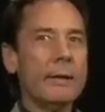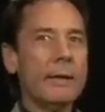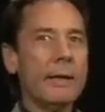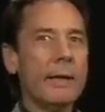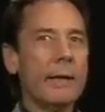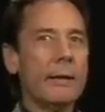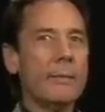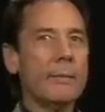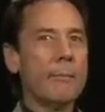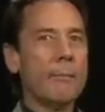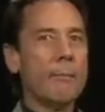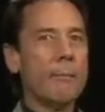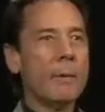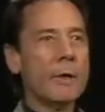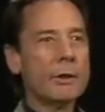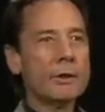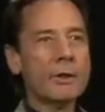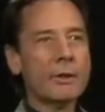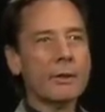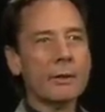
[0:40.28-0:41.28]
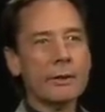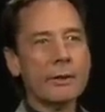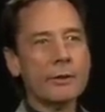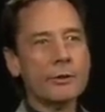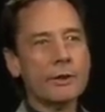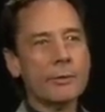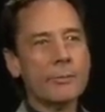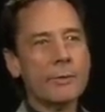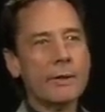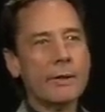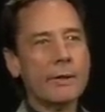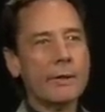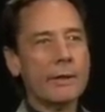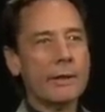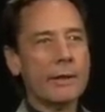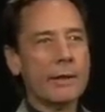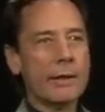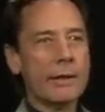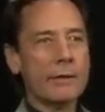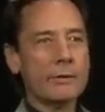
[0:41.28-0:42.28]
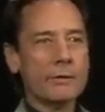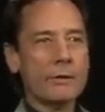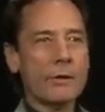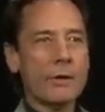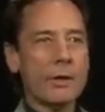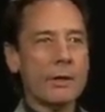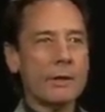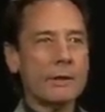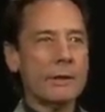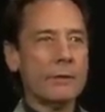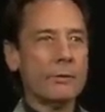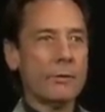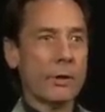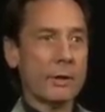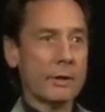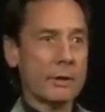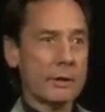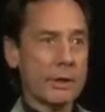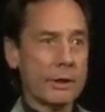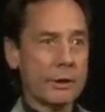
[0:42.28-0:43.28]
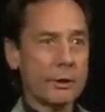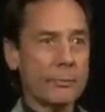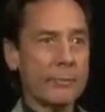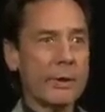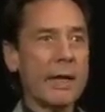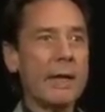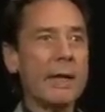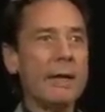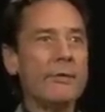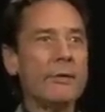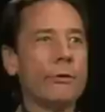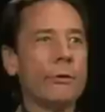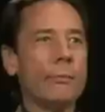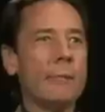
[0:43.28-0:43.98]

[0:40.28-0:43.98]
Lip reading: And much of the leadership theory that gets taught in organizational behavior